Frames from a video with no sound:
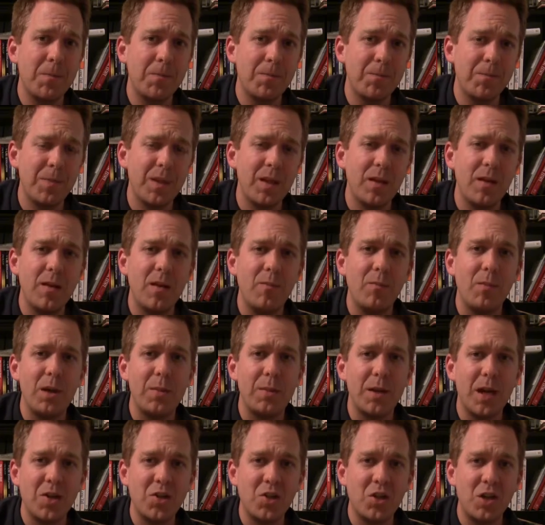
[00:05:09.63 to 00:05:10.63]

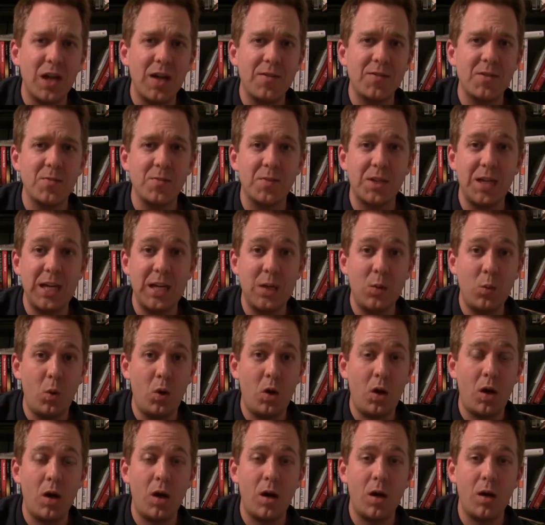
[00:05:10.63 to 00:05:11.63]
maybe I should have some
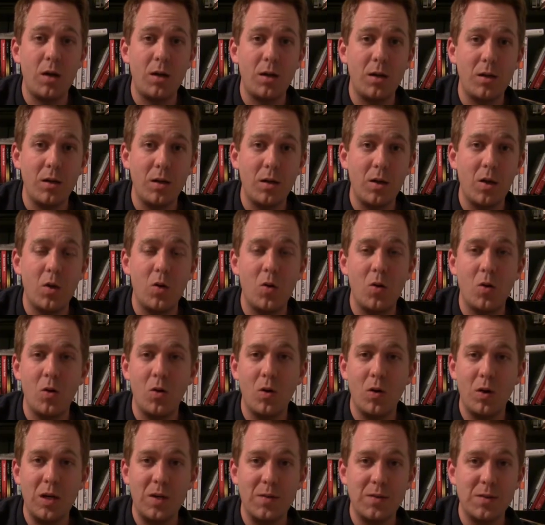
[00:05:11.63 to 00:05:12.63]
quinoa
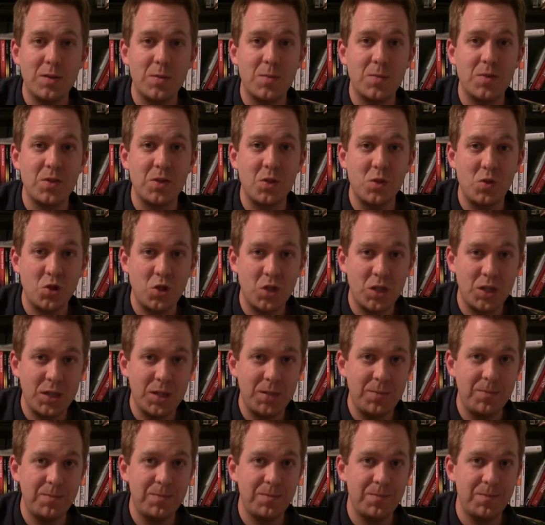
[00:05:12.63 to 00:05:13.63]
or even some sushi.